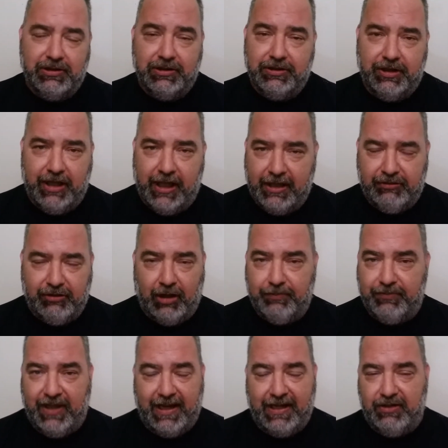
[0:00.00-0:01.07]
today's
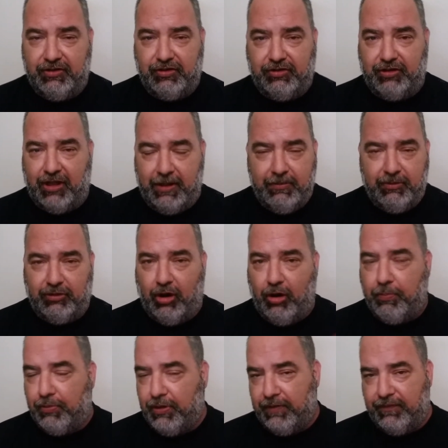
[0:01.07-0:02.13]
update is the same as all
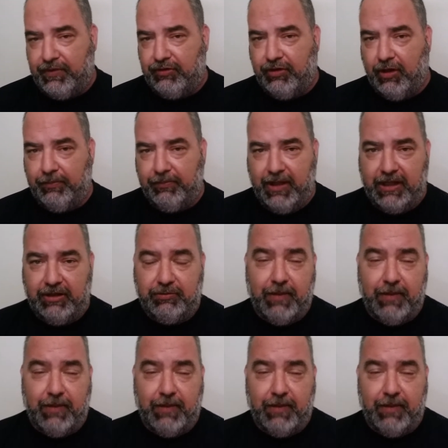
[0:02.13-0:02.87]
previous updates.